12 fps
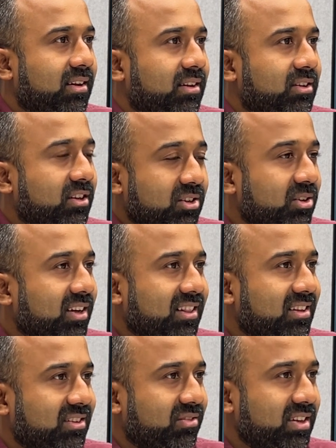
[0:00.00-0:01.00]
just to get
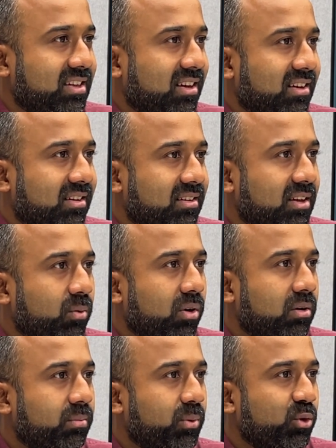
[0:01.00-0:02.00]
this visa. They
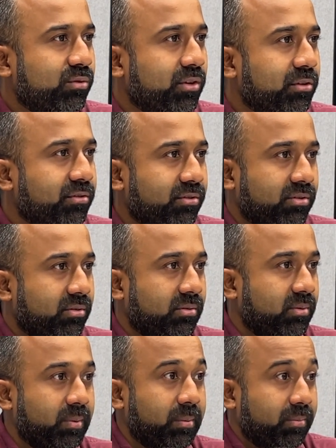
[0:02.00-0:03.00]
want proof of
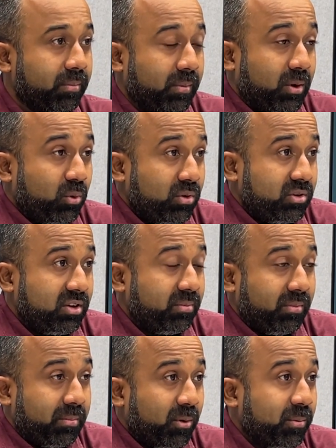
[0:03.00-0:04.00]
my ownership,
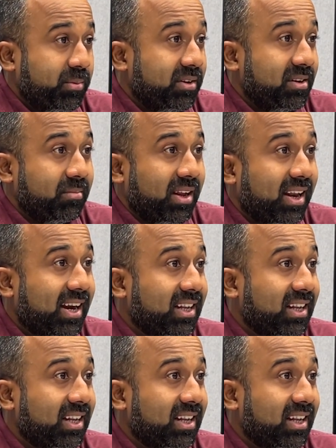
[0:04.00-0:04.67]
my property, my land.